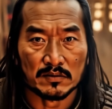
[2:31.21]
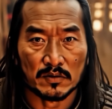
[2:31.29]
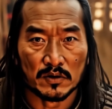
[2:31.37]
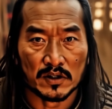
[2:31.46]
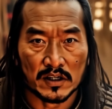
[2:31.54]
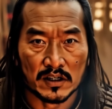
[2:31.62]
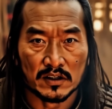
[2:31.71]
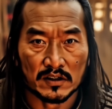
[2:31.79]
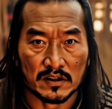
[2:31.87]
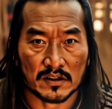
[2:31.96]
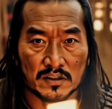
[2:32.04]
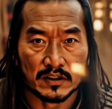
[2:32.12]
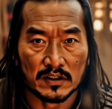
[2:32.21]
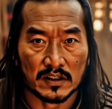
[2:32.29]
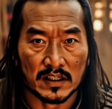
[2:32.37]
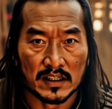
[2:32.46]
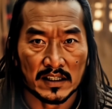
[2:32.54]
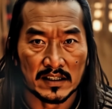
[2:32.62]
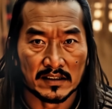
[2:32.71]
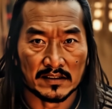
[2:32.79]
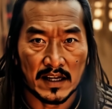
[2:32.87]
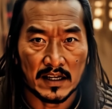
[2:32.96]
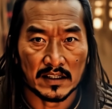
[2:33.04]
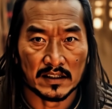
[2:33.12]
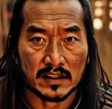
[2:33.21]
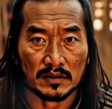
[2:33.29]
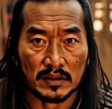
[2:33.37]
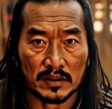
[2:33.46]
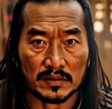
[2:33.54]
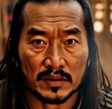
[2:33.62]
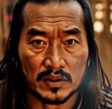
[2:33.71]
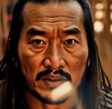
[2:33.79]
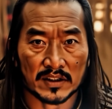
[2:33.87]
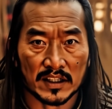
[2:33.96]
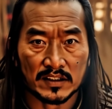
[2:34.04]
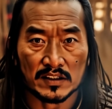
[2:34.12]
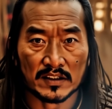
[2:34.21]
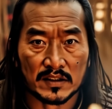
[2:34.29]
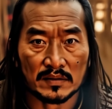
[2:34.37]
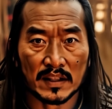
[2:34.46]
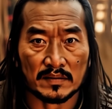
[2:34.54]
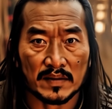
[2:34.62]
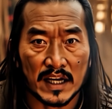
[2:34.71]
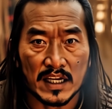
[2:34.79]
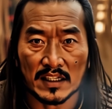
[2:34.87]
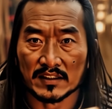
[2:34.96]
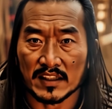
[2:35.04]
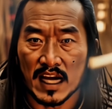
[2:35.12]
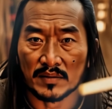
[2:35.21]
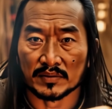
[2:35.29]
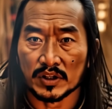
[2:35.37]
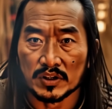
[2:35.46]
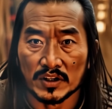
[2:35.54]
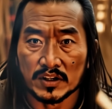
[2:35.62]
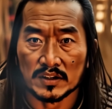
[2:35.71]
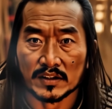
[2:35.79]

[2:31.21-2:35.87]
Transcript: a warrior. This son would prove this to me many times over.